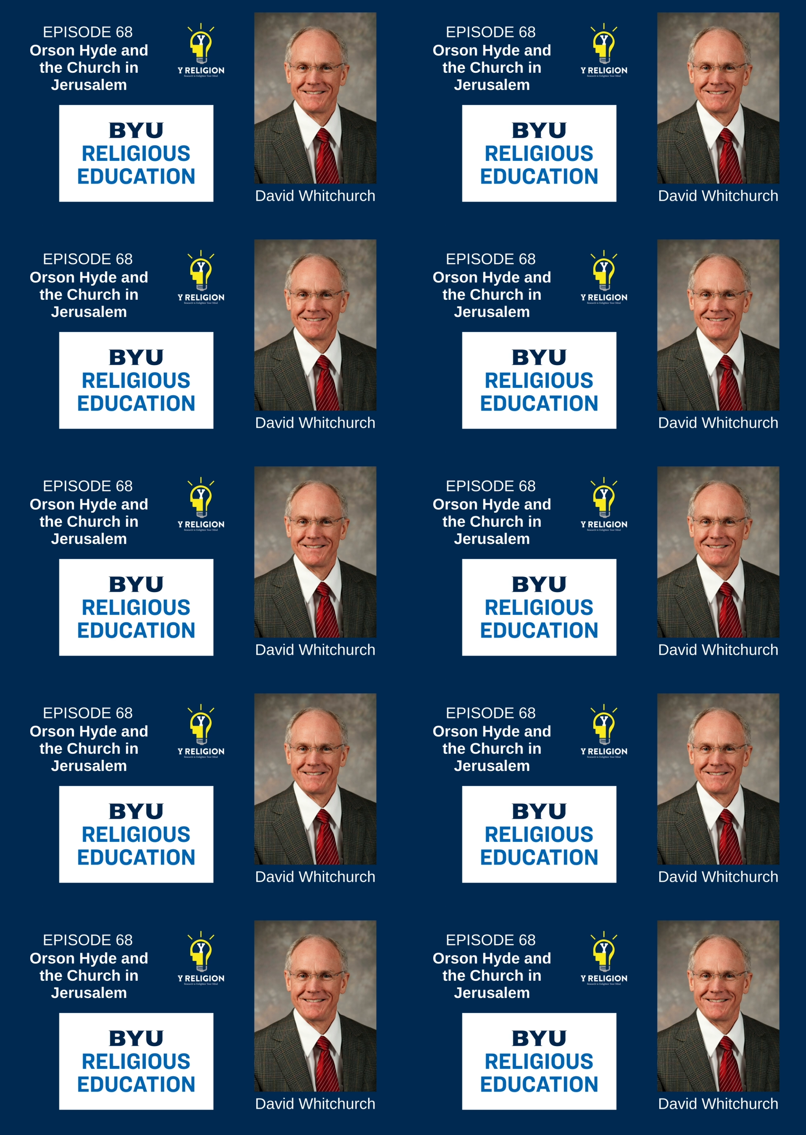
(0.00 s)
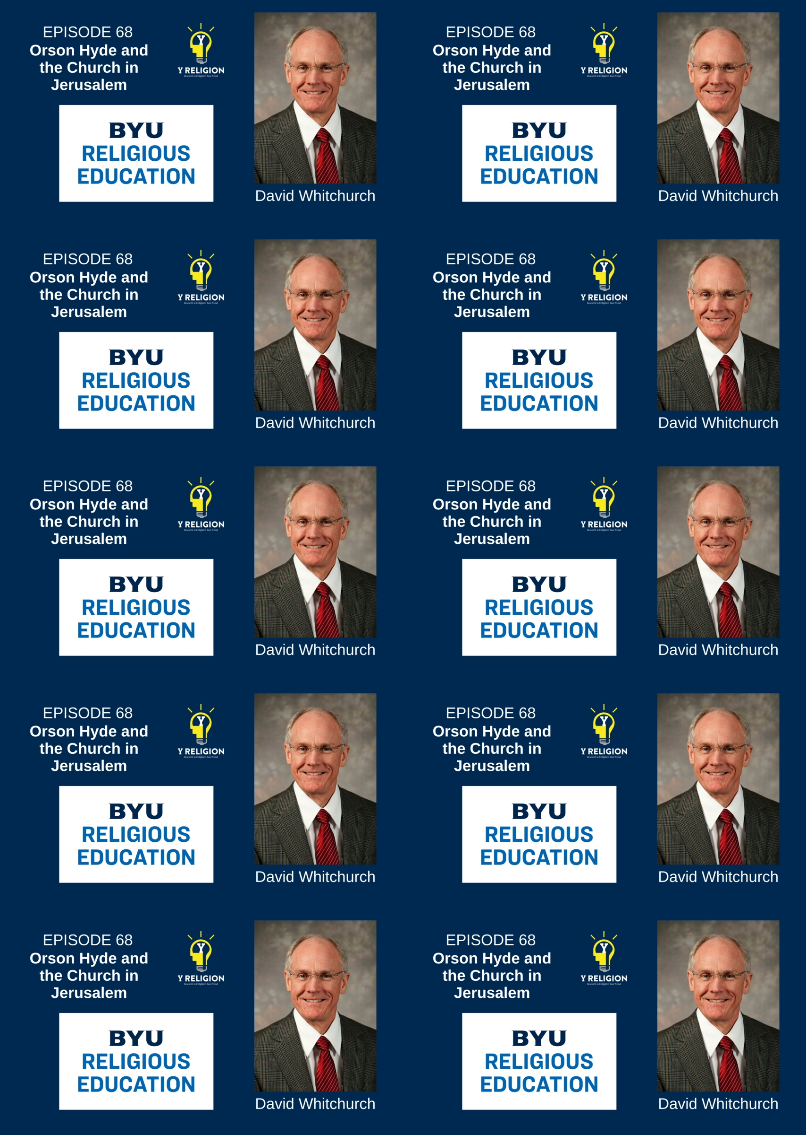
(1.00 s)

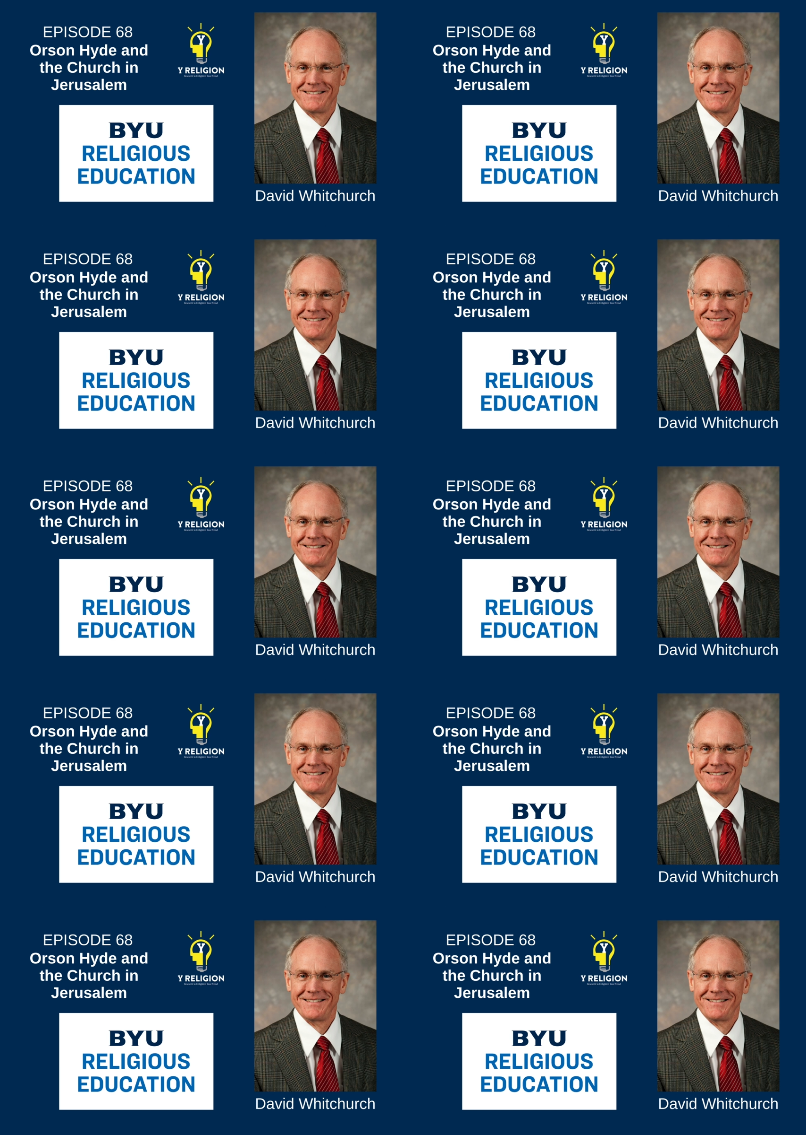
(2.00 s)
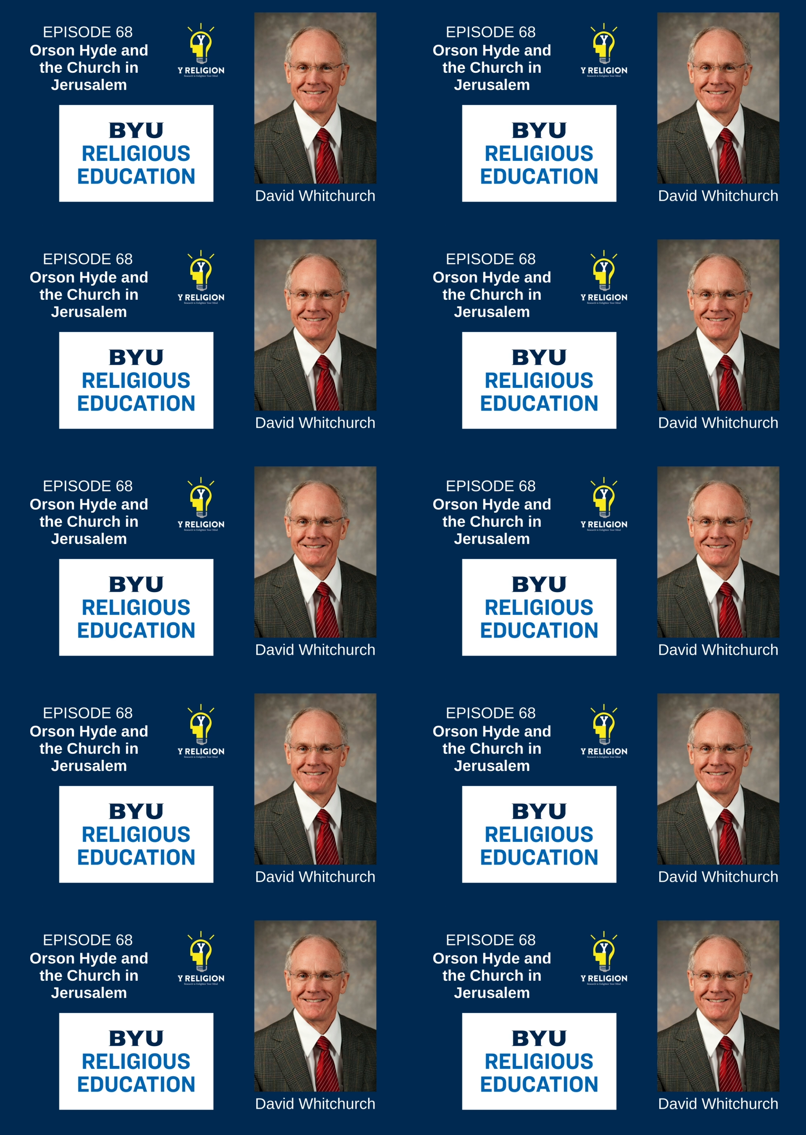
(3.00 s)

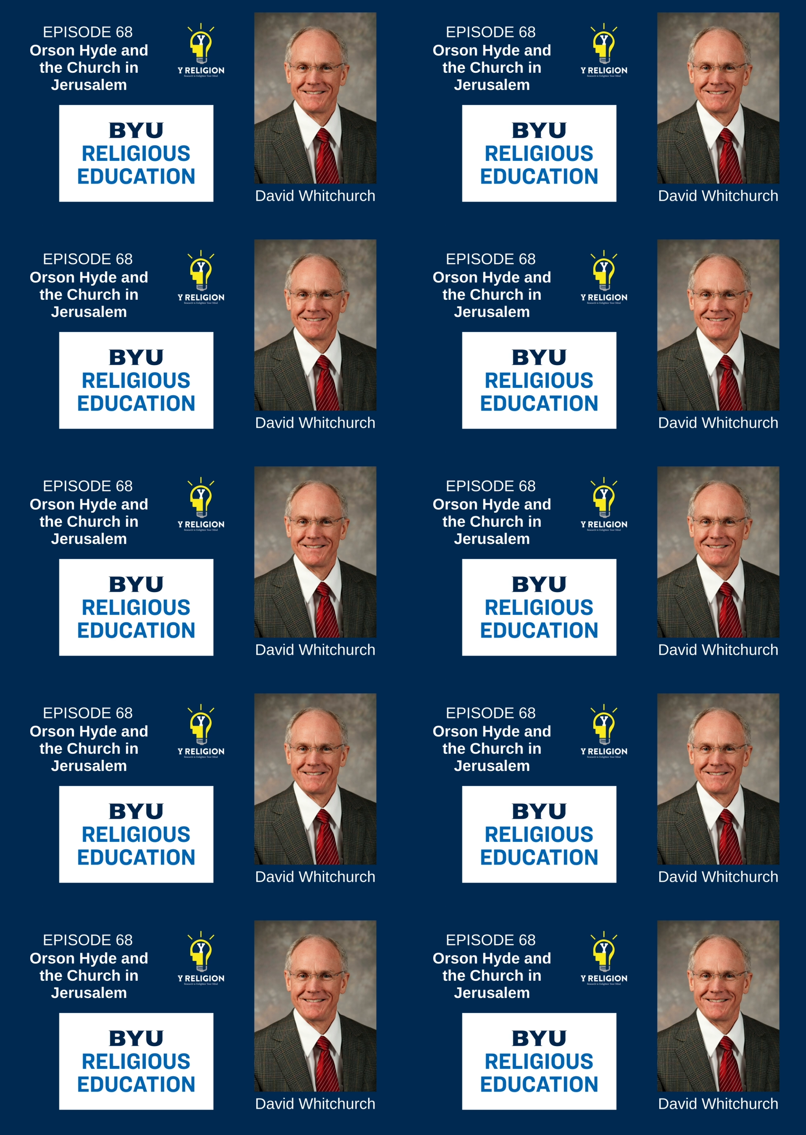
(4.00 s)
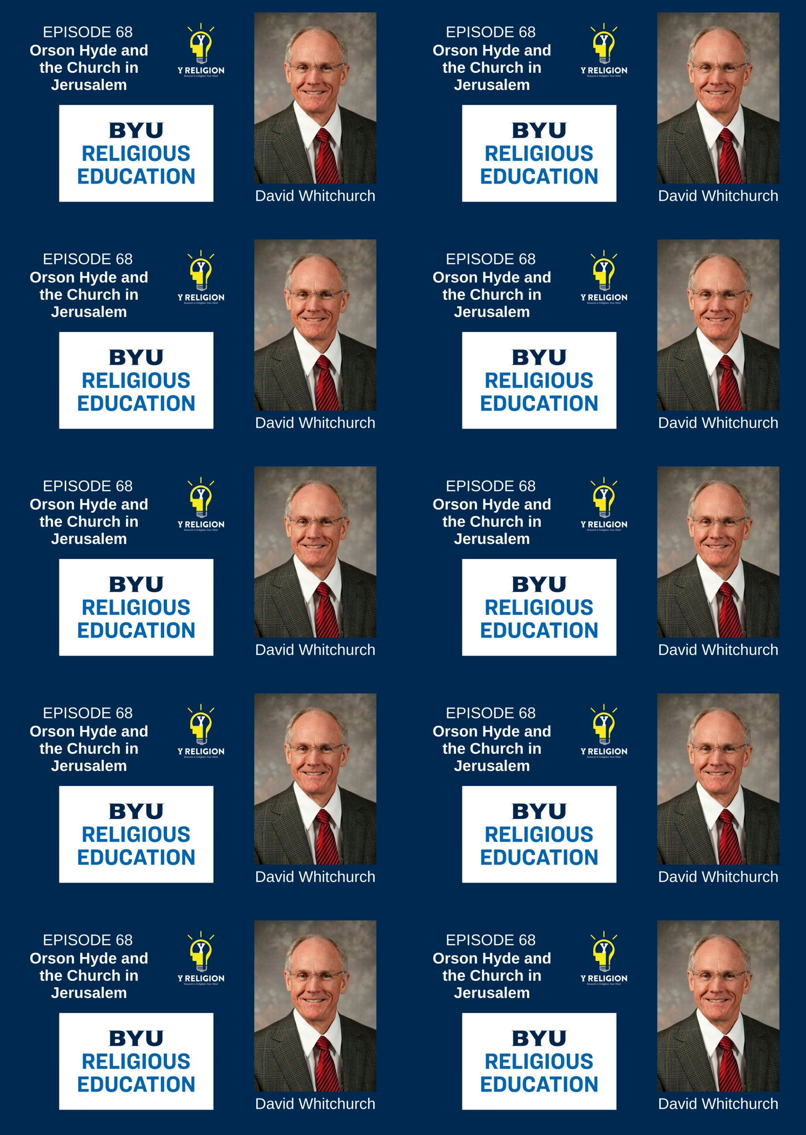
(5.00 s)

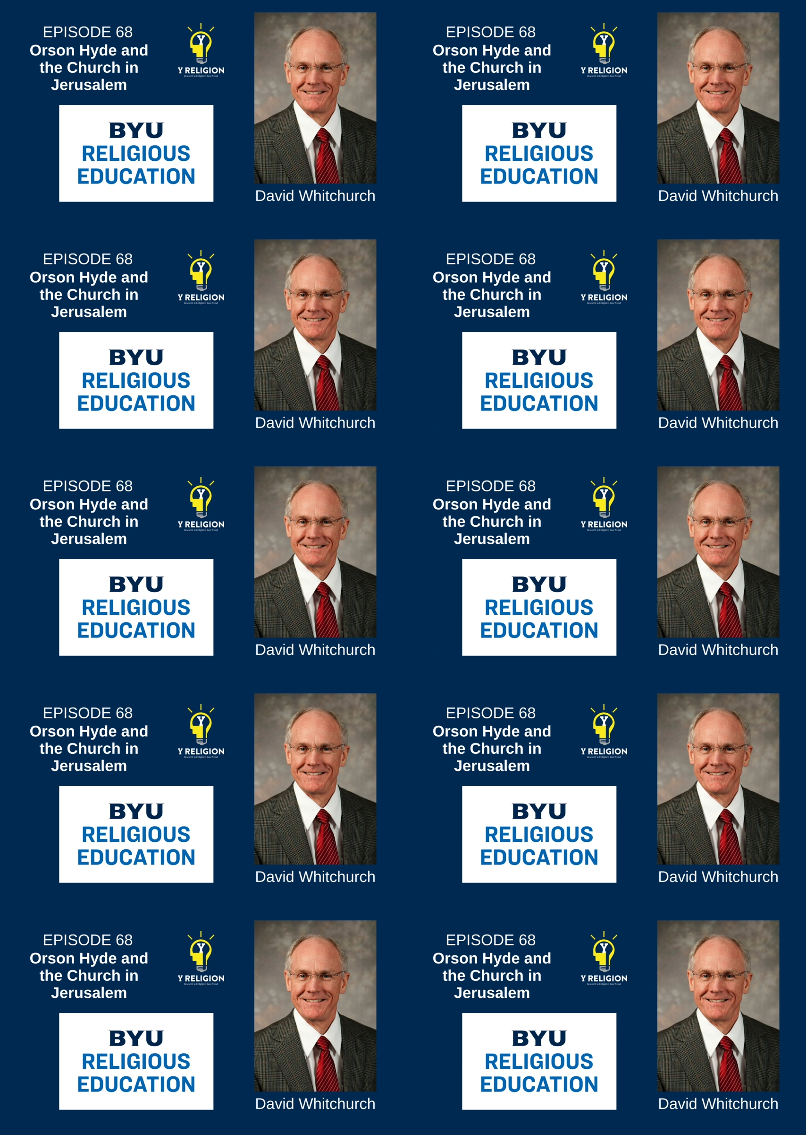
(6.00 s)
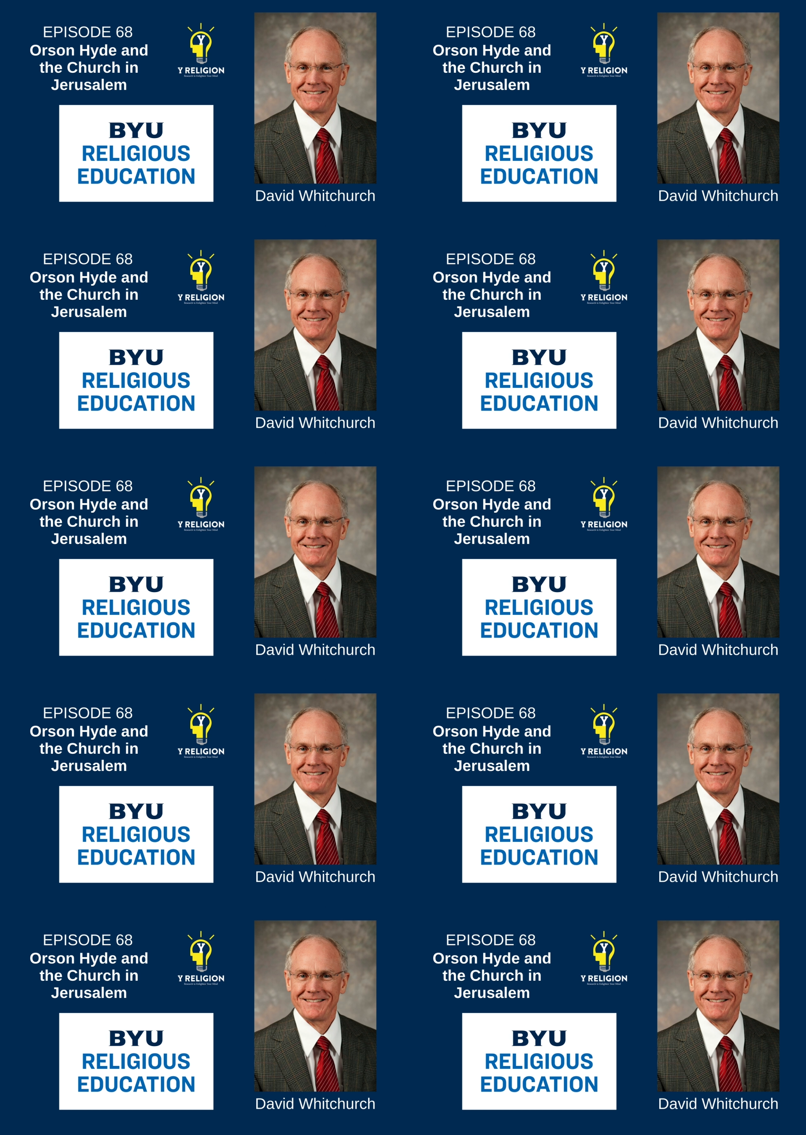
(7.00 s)
This is a still picture; no speech is visible.